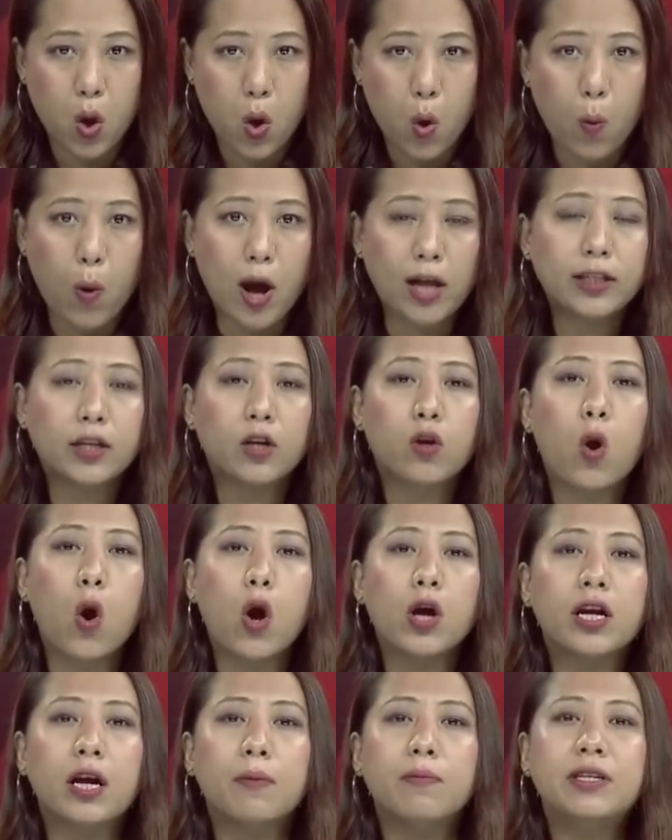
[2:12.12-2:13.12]
While the
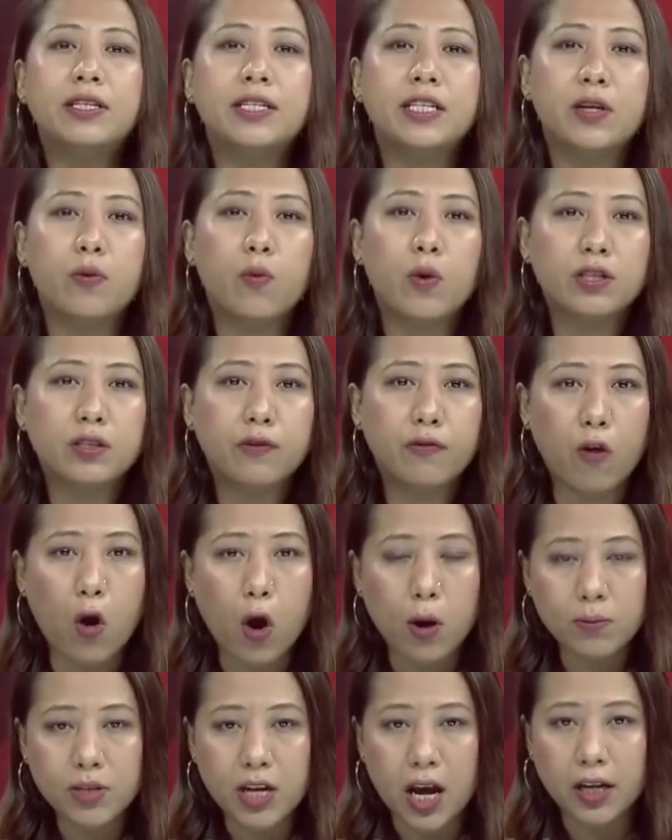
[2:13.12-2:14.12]
core committee was
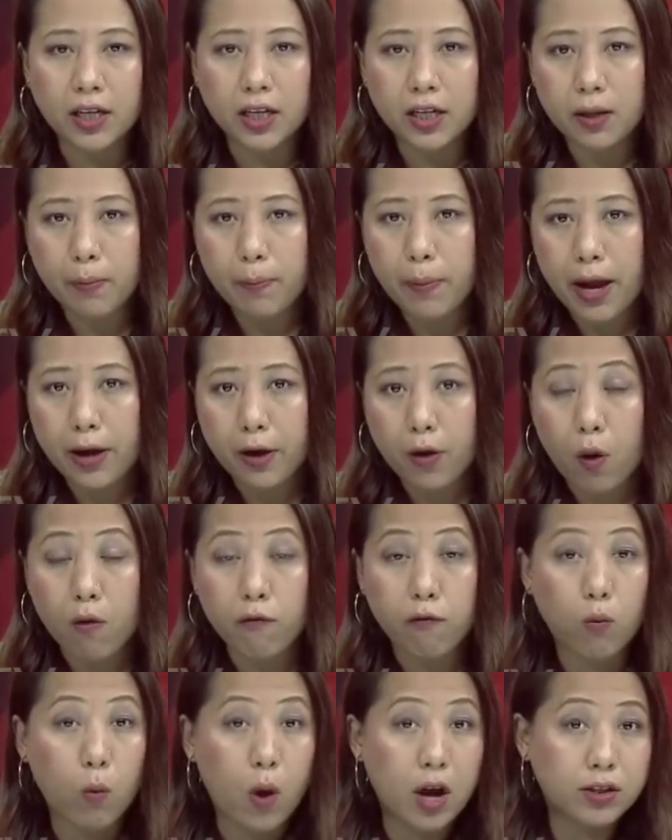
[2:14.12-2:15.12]
formed under the banner
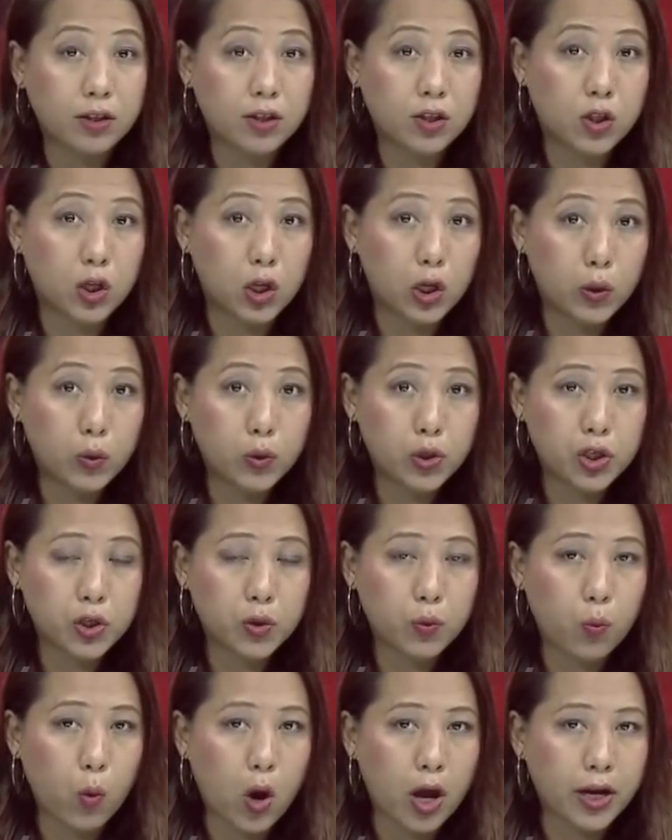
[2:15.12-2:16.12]
of one
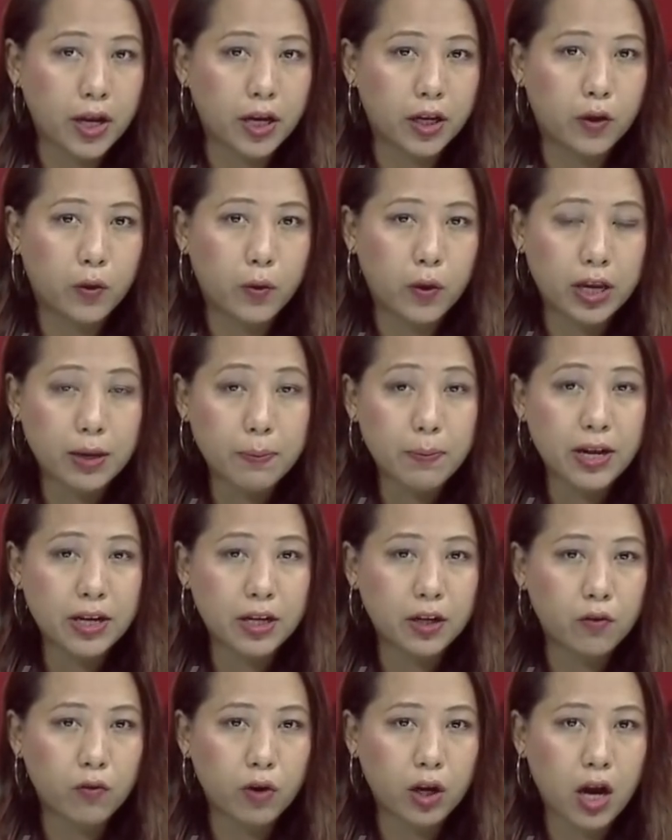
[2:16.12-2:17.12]
solution, one agreement
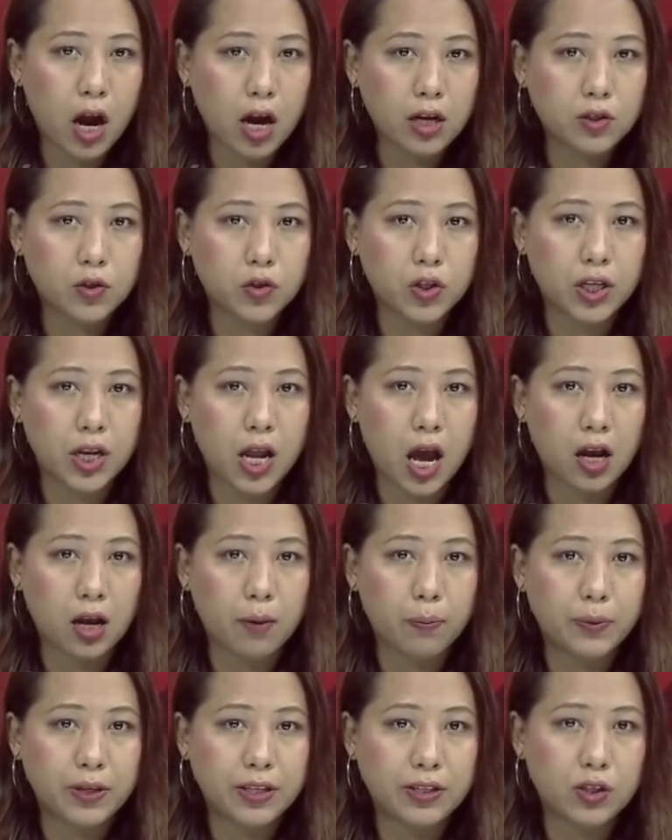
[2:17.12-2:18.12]
in regard to the Naga
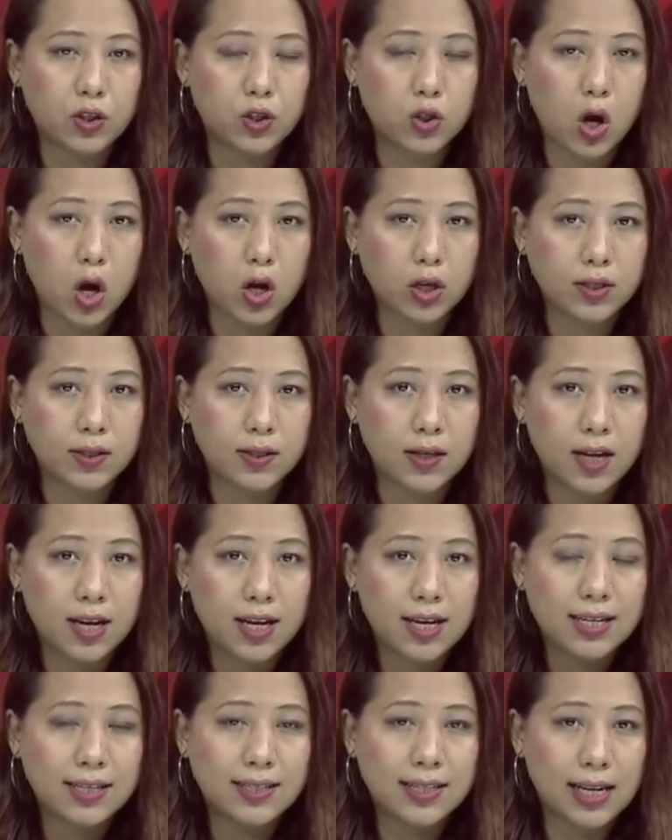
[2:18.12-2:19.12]
peace talks,
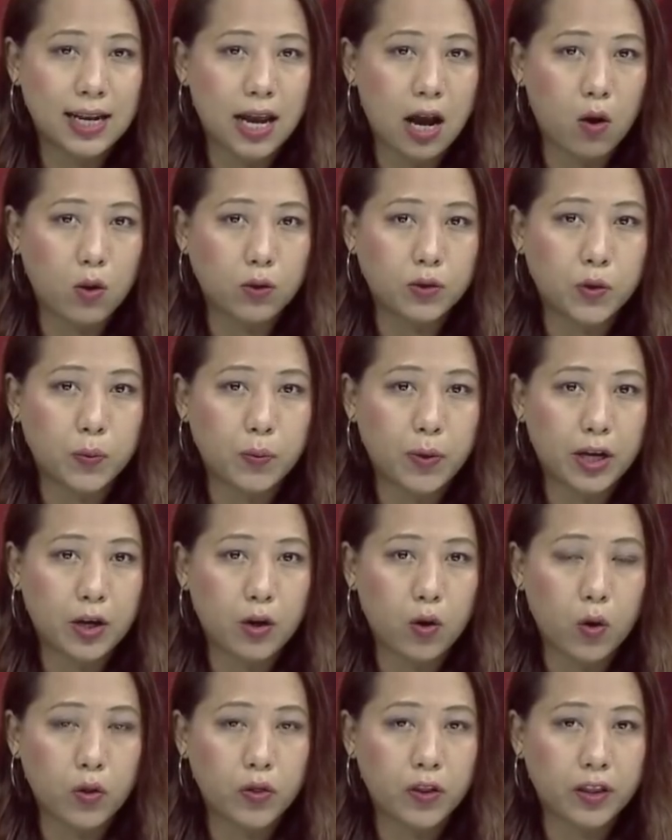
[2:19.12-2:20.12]
Zeliang also made
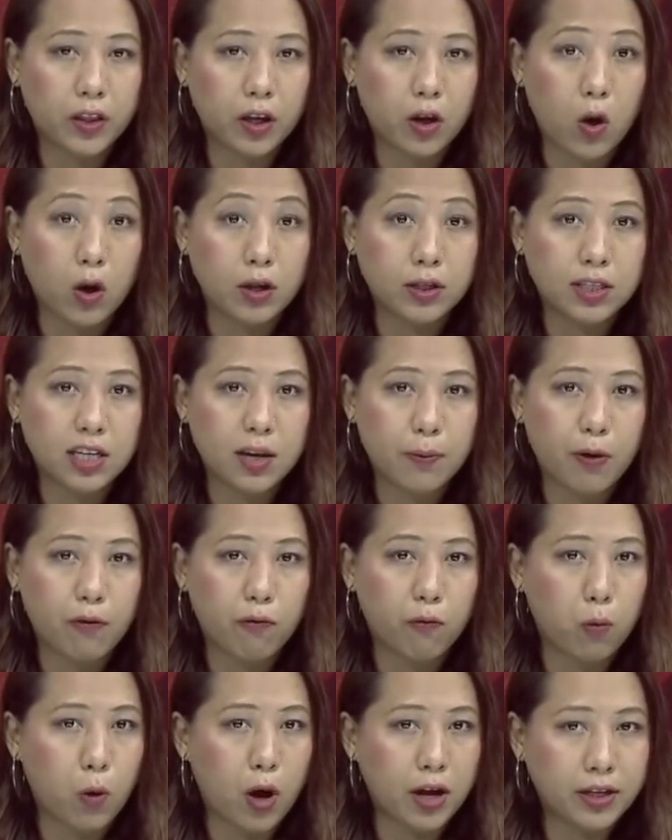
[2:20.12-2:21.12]
known that the concept
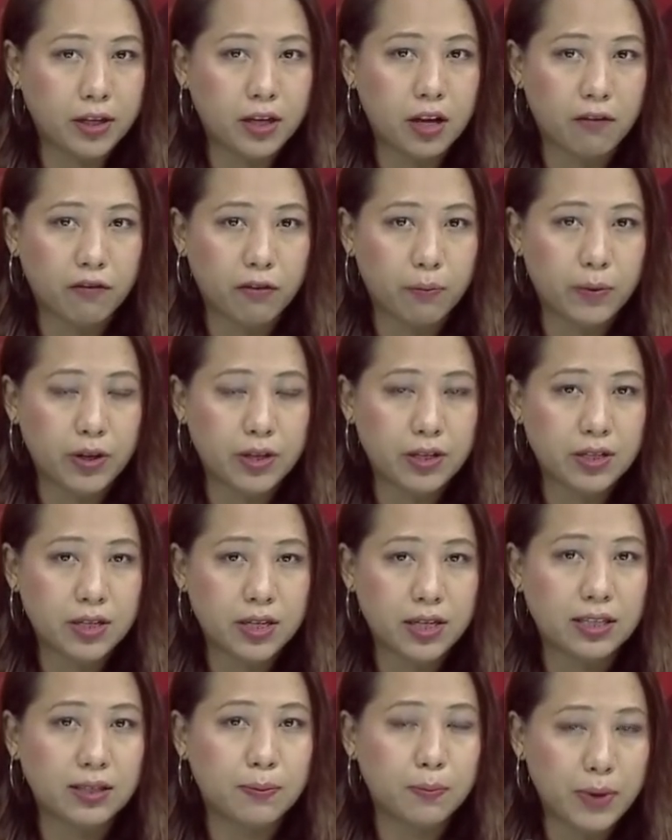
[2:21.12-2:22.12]
of one government
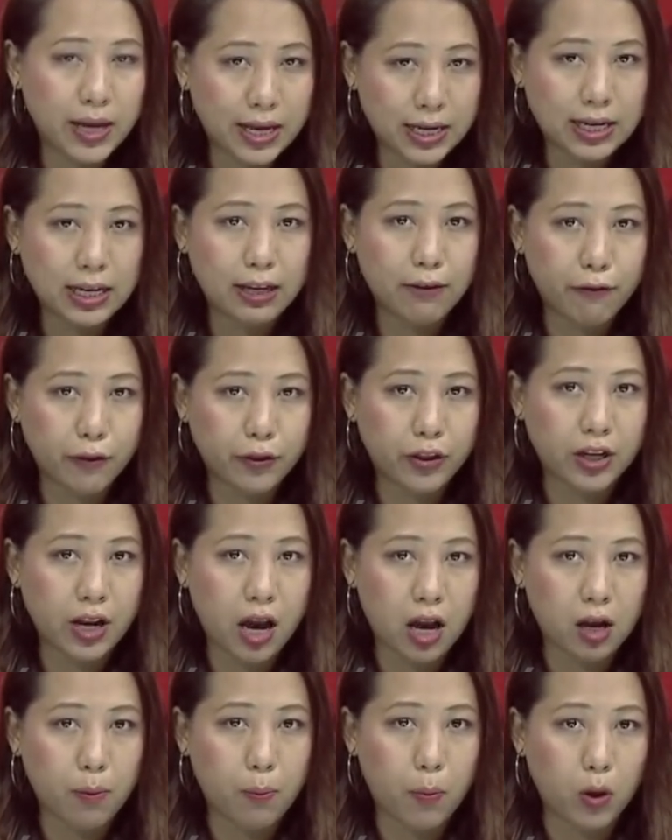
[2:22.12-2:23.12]
is mainly for the
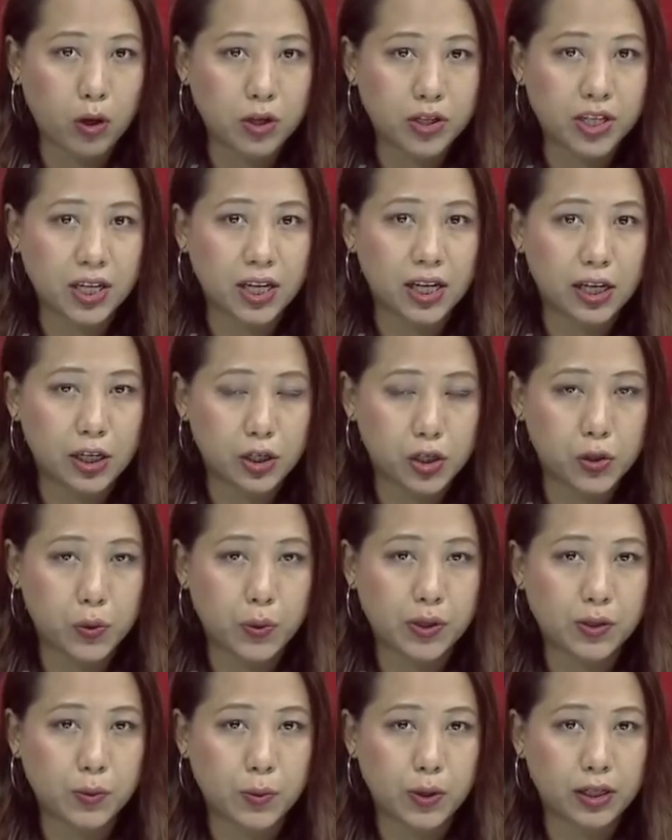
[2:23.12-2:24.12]
Naga political issue
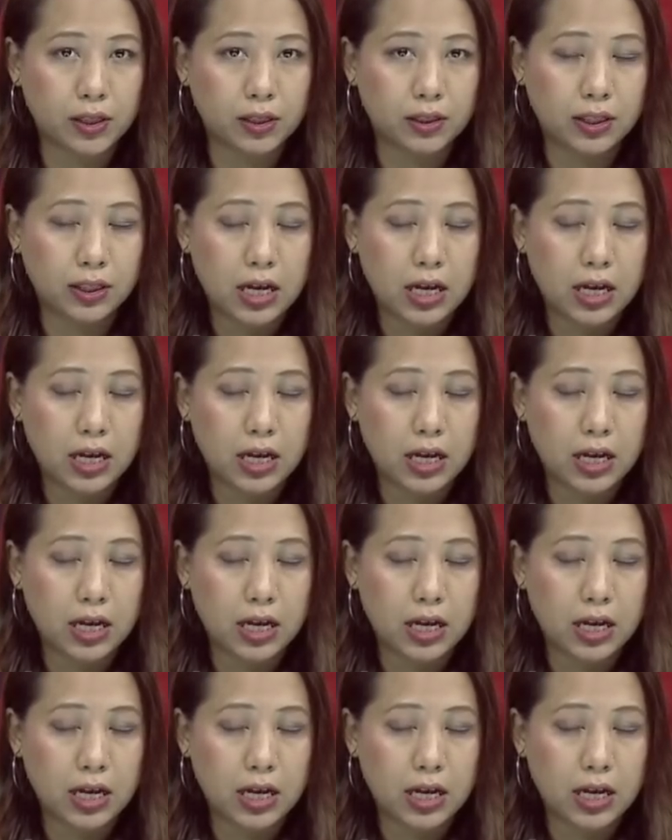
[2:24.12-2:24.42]
as well.